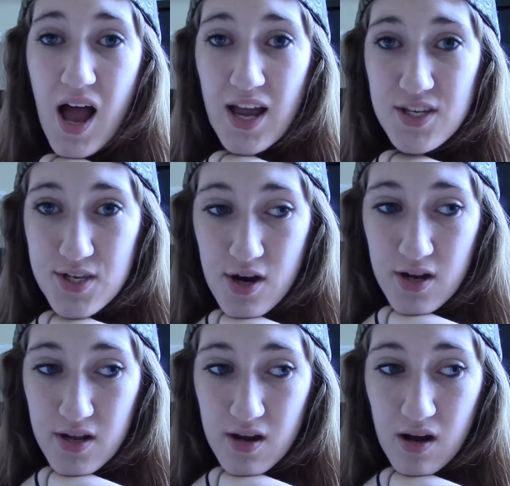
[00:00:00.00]
I
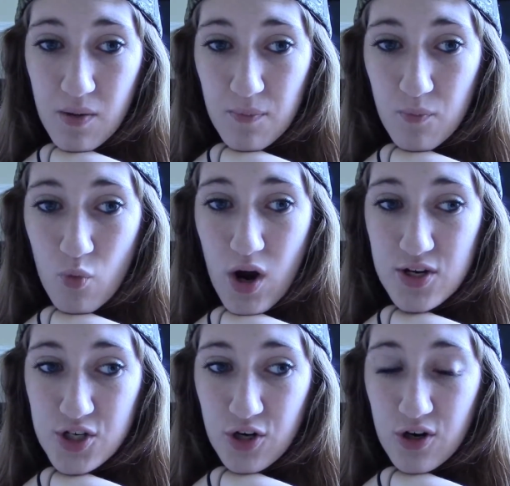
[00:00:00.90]
started
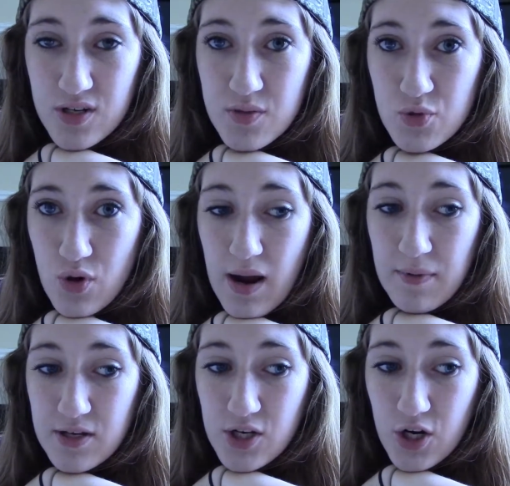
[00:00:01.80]
watching her and
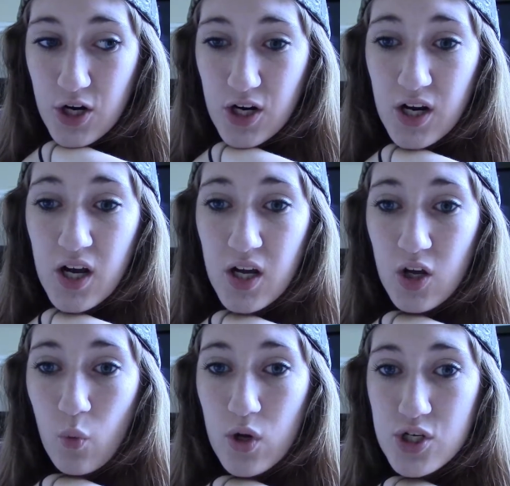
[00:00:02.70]
subscribing to her
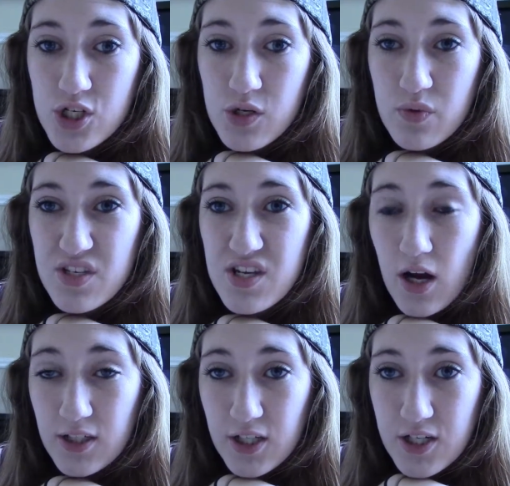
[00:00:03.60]
when she was
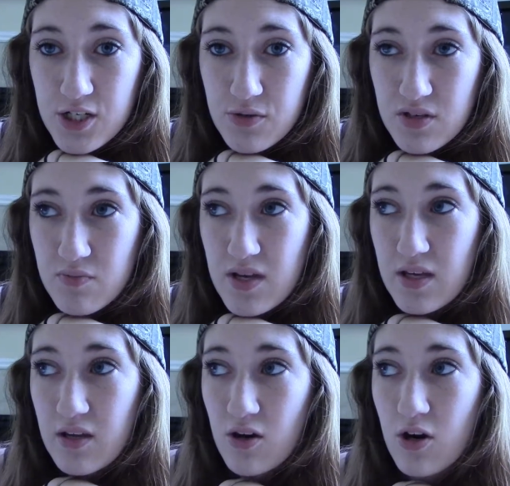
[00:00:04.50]
younger and she was
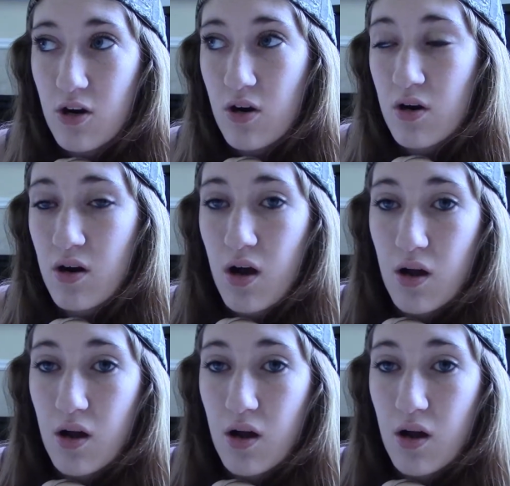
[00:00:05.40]
making her